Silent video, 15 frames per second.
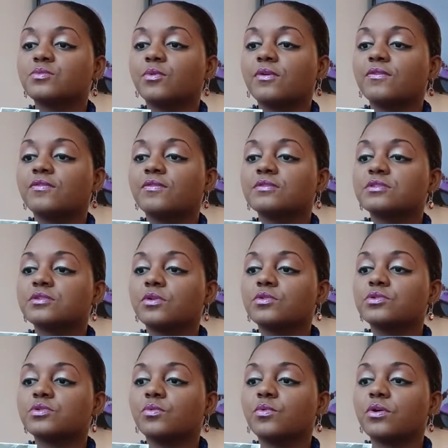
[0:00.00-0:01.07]
with
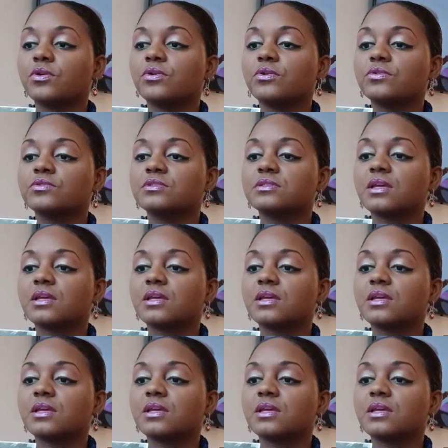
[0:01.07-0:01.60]
social workers,